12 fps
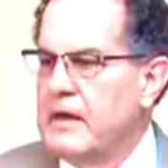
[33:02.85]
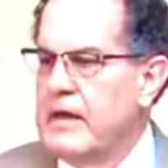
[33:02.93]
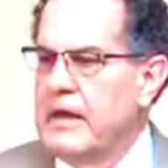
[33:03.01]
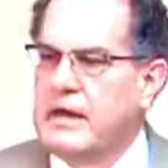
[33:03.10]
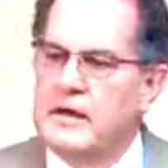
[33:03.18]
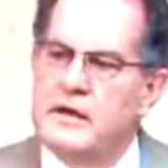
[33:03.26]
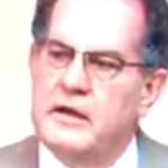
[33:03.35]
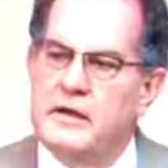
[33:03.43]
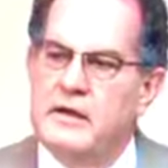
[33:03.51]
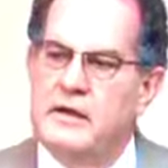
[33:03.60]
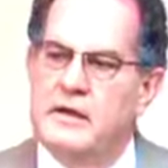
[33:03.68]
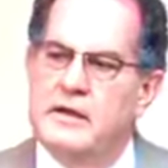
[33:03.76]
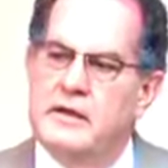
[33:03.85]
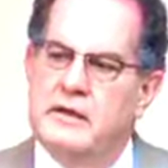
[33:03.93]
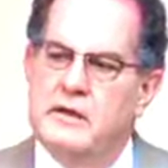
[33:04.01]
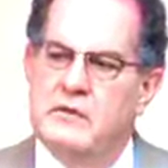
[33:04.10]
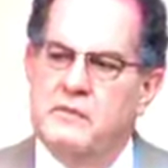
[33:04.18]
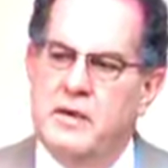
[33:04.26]
And
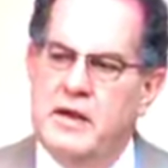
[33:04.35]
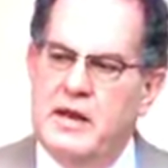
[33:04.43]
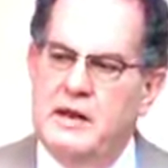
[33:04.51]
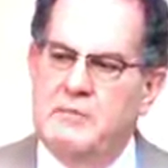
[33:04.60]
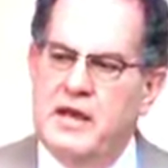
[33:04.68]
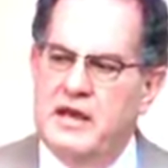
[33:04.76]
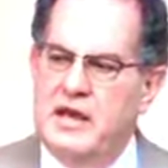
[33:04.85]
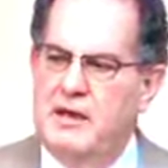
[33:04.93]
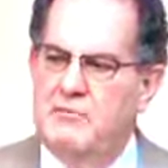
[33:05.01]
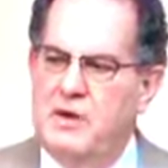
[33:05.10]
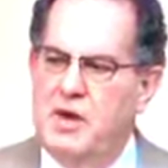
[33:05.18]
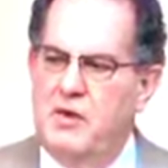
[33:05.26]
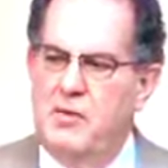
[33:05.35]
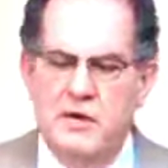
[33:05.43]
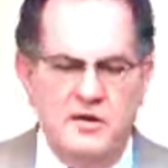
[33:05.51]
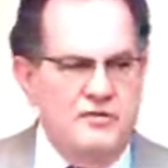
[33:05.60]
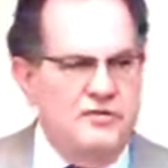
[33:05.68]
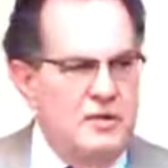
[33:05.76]
when it became
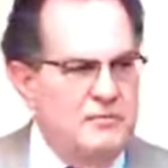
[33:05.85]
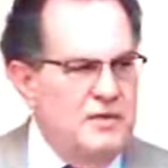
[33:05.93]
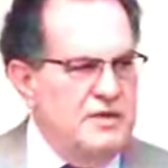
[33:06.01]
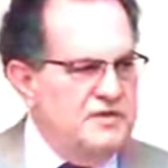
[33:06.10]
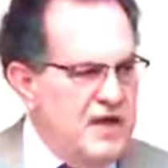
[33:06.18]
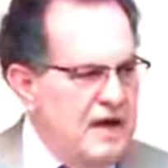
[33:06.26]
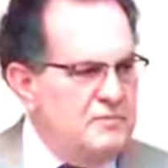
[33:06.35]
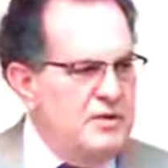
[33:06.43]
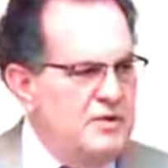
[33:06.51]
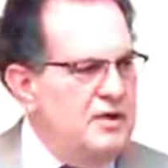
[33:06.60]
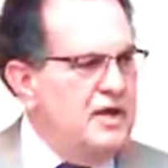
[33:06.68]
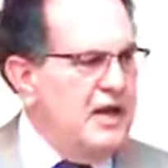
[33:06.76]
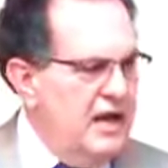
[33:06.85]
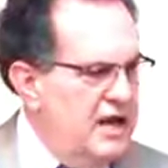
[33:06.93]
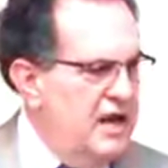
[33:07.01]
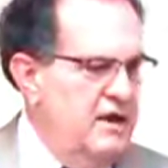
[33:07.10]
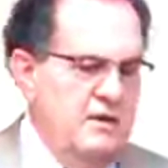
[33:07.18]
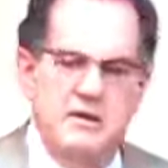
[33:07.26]
known that something's happened to
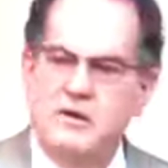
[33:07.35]
Ken,